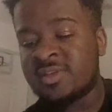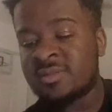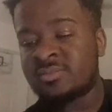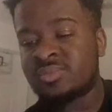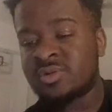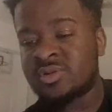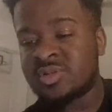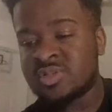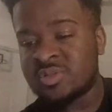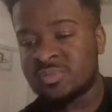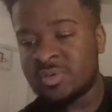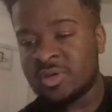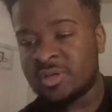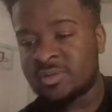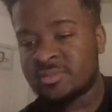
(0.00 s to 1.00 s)
didn't
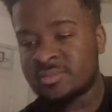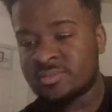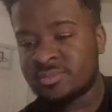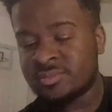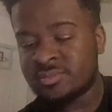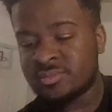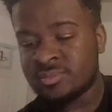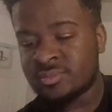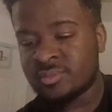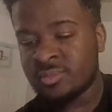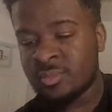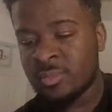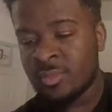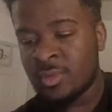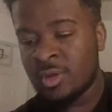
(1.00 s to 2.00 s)
participate.
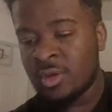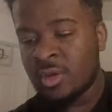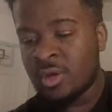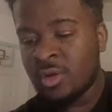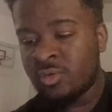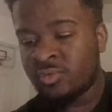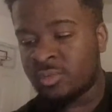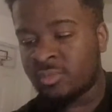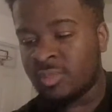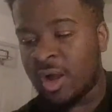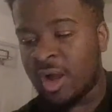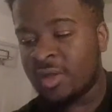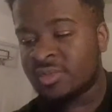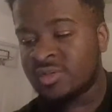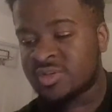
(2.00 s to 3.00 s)
From
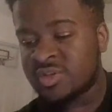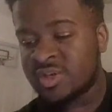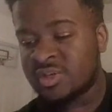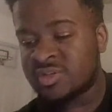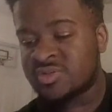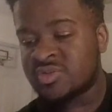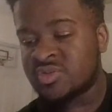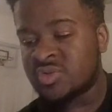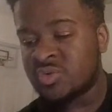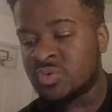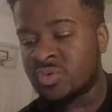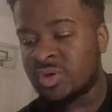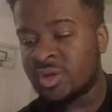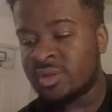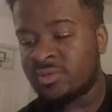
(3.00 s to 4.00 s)
behind the scenes
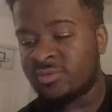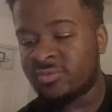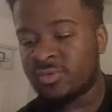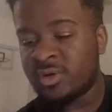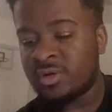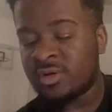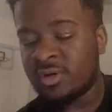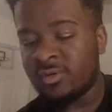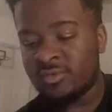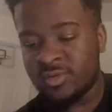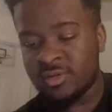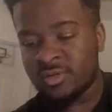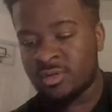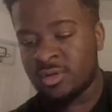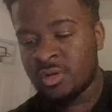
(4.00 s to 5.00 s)
to in front of it,"